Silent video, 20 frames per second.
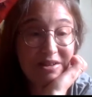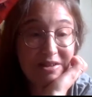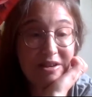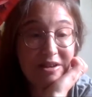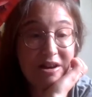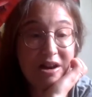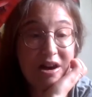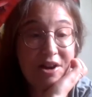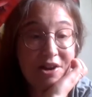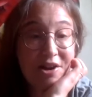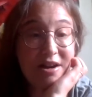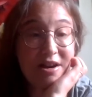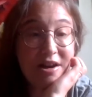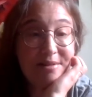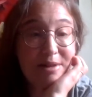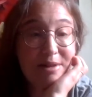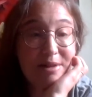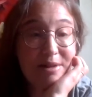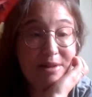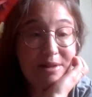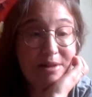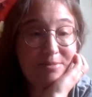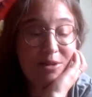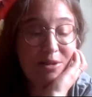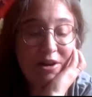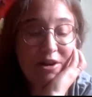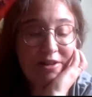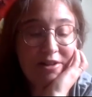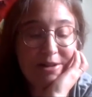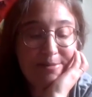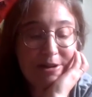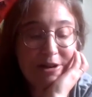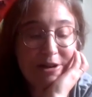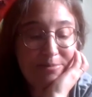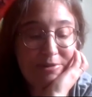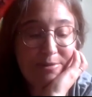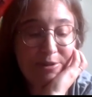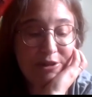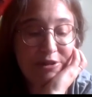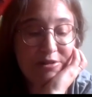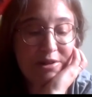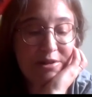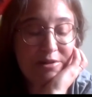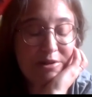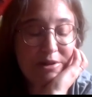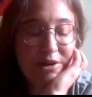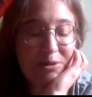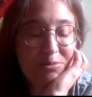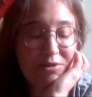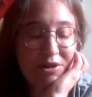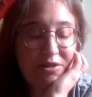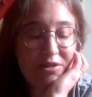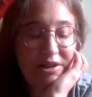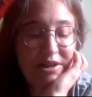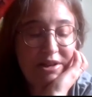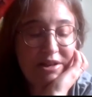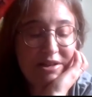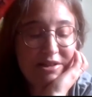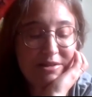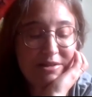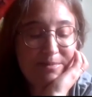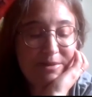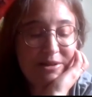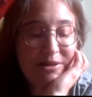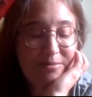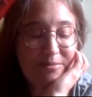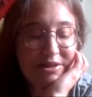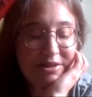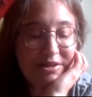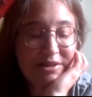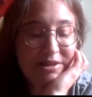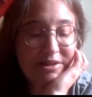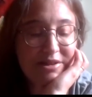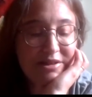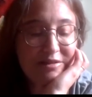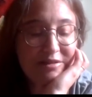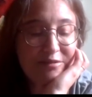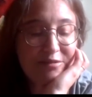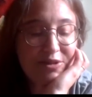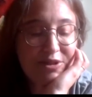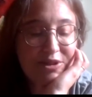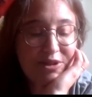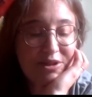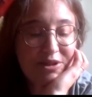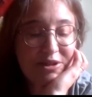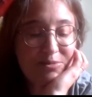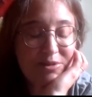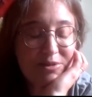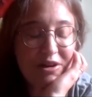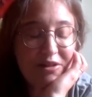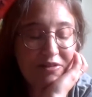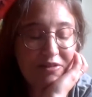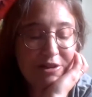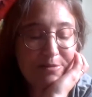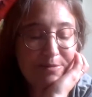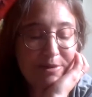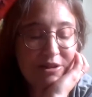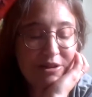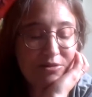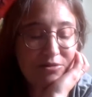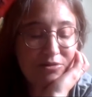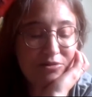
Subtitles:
And I worry about people. I worry less about myself than I worry about